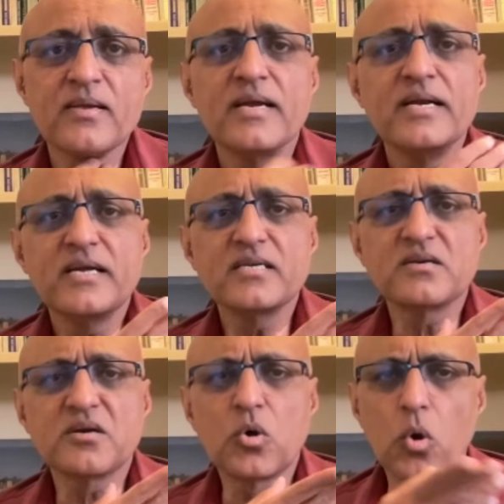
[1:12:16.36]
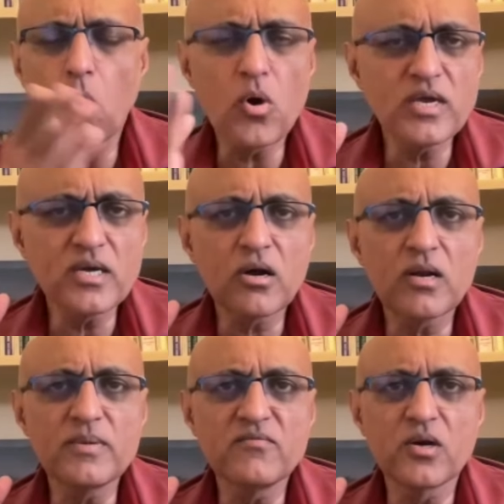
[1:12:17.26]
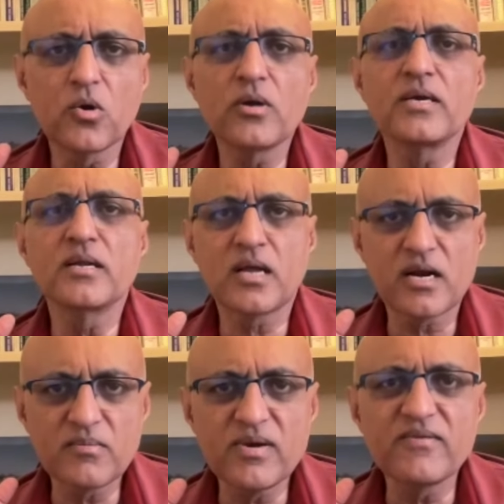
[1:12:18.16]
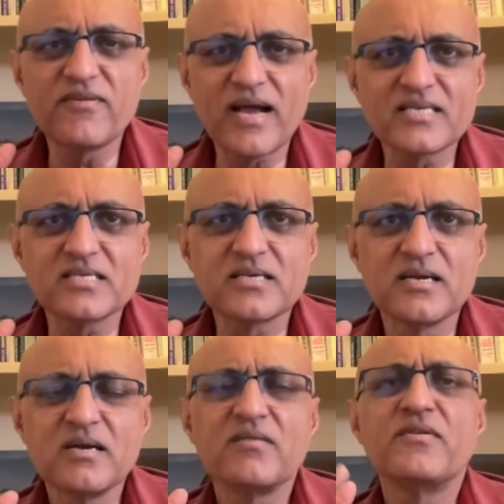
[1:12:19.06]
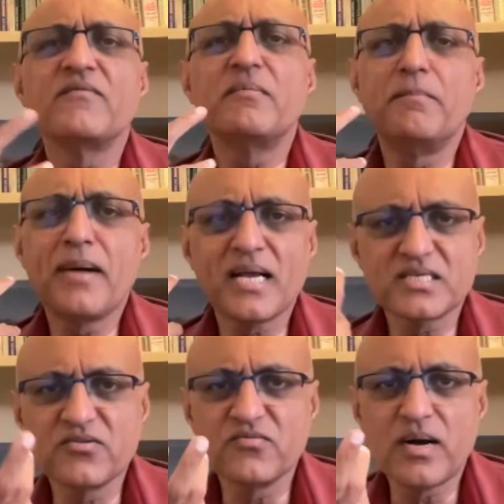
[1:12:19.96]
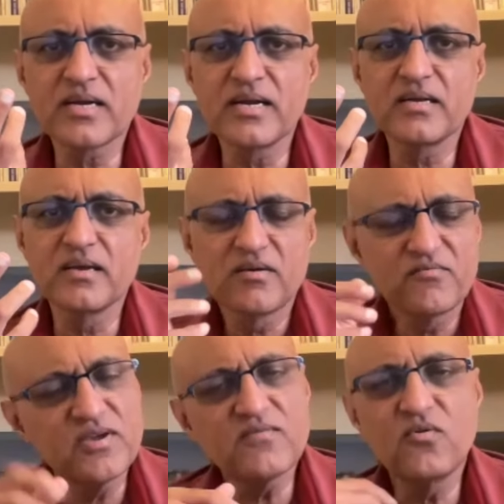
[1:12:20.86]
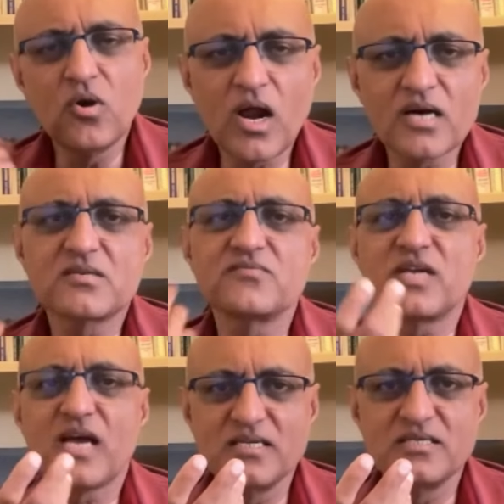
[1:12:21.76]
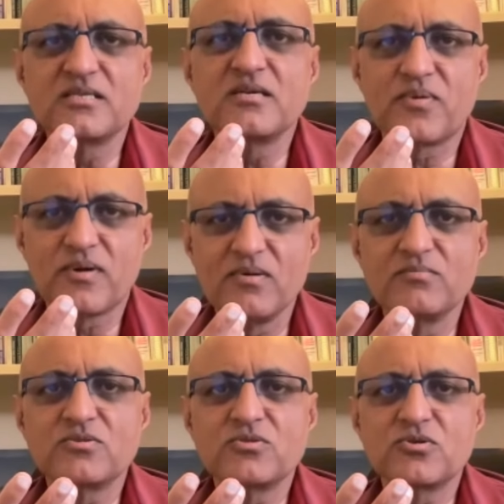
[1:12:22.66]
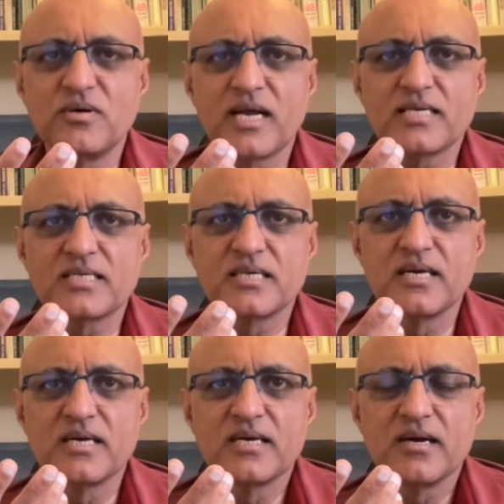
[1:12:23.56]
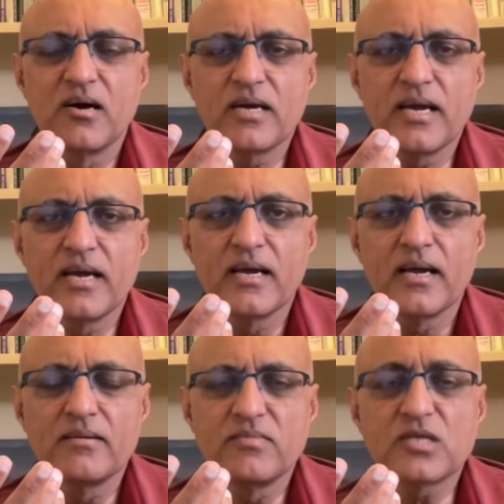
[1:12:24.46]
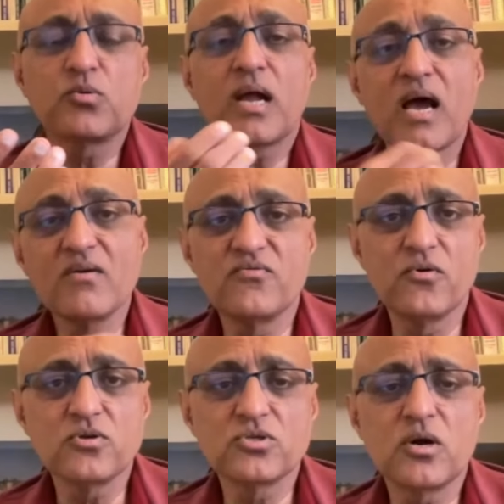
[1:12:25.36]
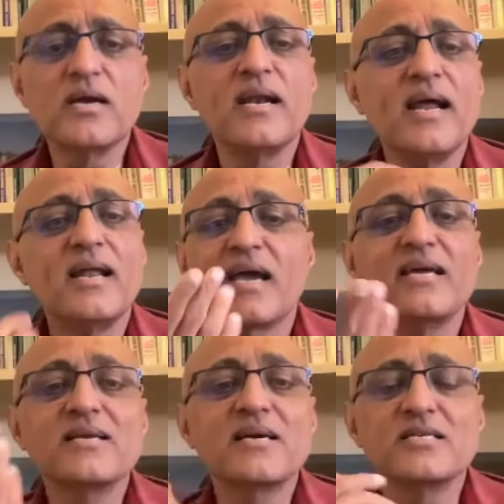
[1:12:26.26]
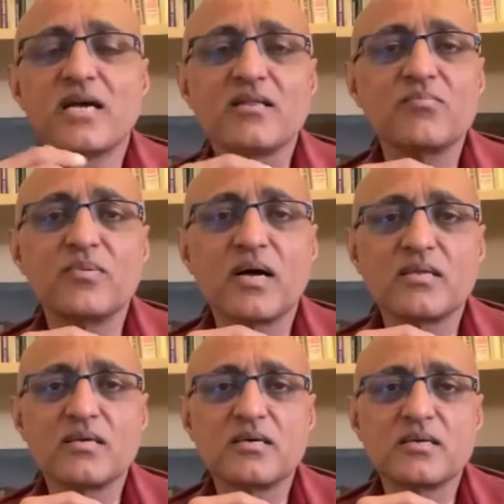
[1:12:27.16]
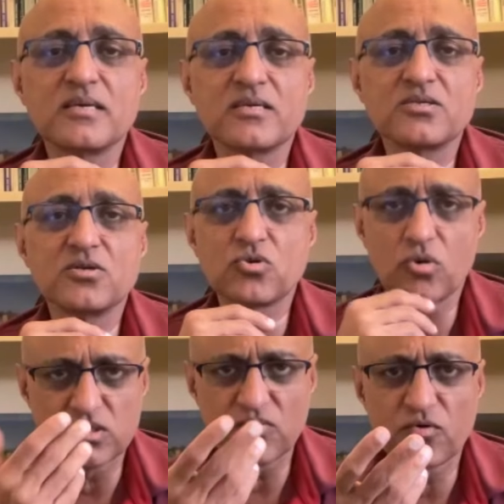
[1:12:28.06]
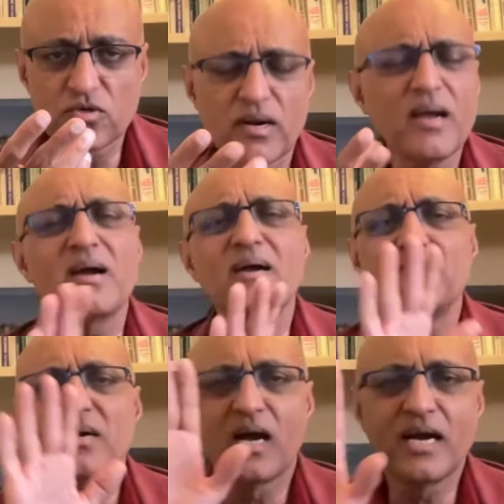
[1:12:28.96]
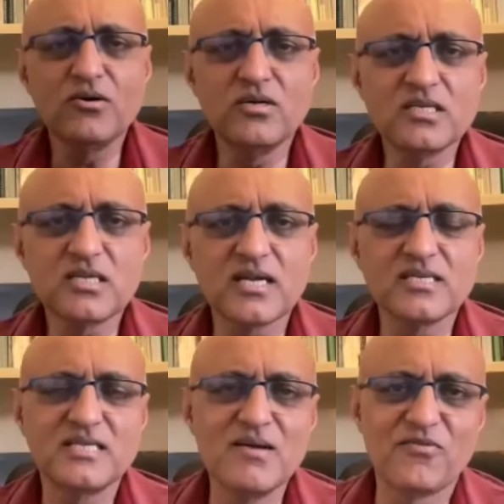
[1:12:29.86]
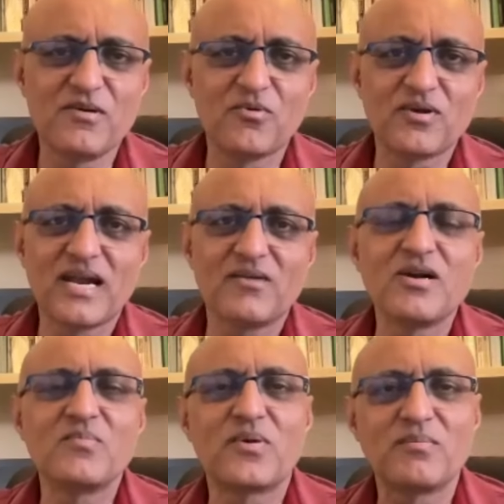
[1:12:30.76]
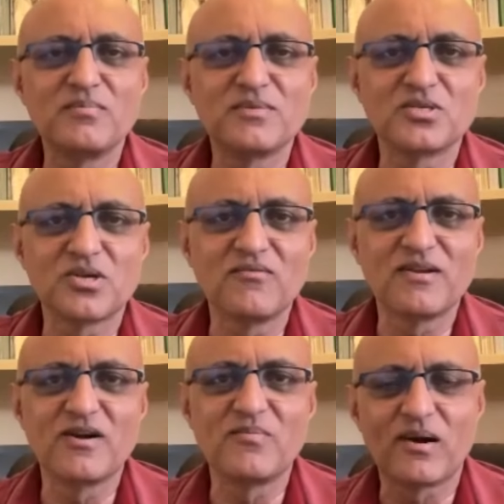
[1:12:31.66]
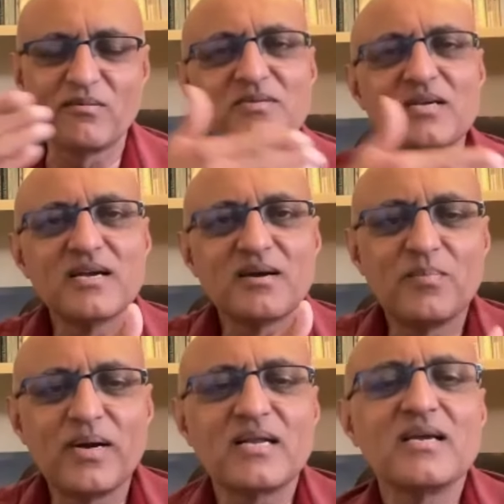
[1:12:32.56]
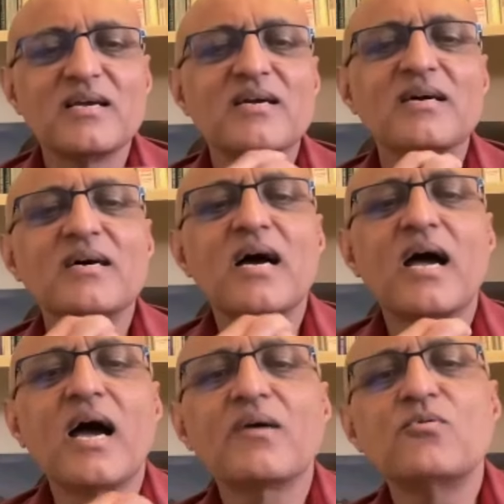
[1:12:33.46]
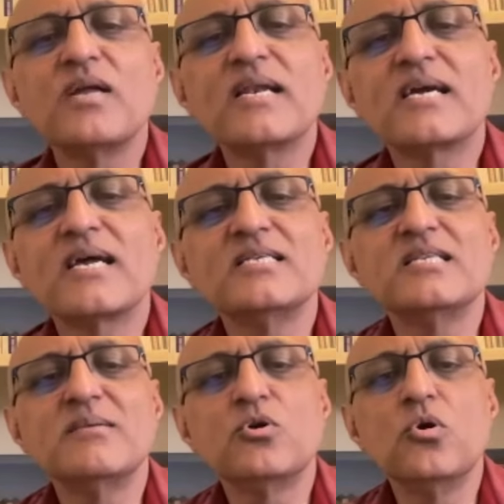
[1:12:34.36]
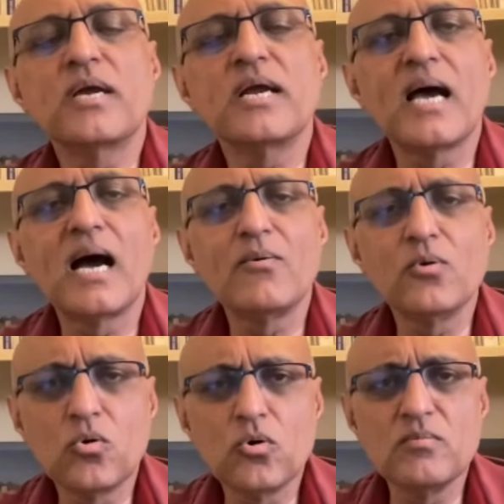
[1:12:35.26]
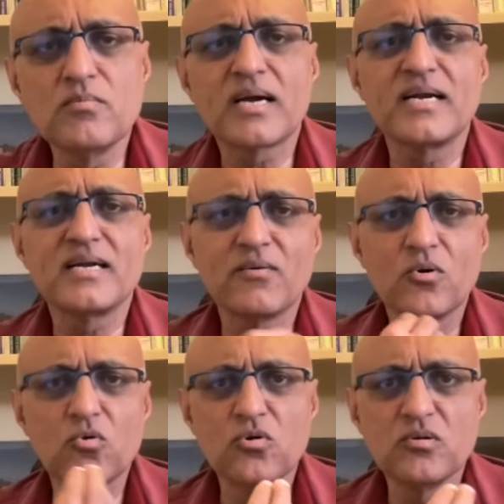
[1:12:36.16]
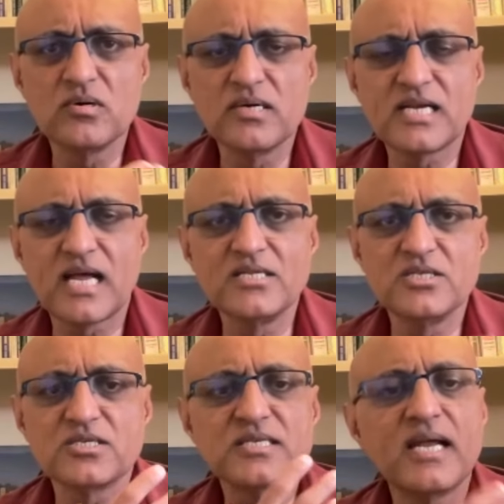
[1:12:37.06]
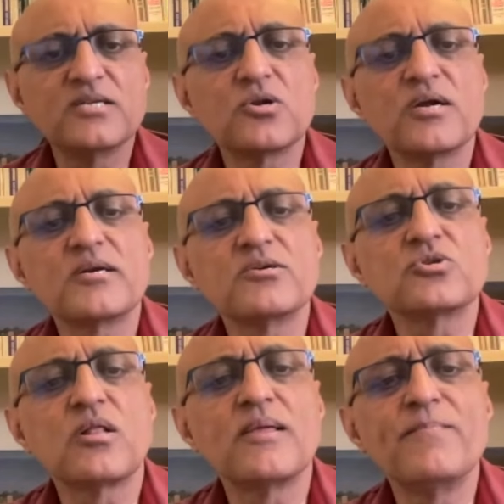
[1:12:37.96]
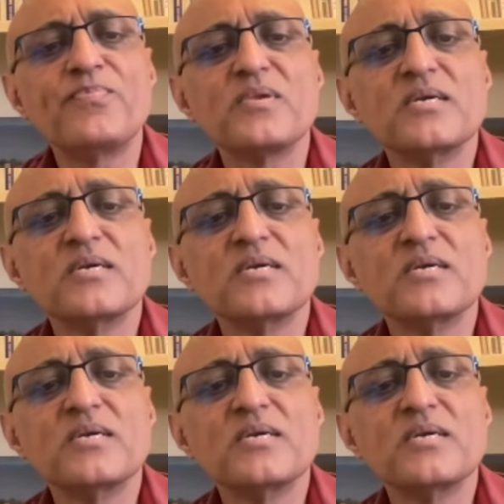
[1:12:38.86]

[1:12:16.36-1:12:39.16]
India is a growing economy. We are growing incredibly fast. We have a massive market. We have lots of challenges and problems to address. Okay, that's what I've focused on, and I encourage other youngsters to also focus on. I don't discourage them from looking at world problems and solving world problems, but I would encourage them to look at our own market, our own challenges, and try to solve them.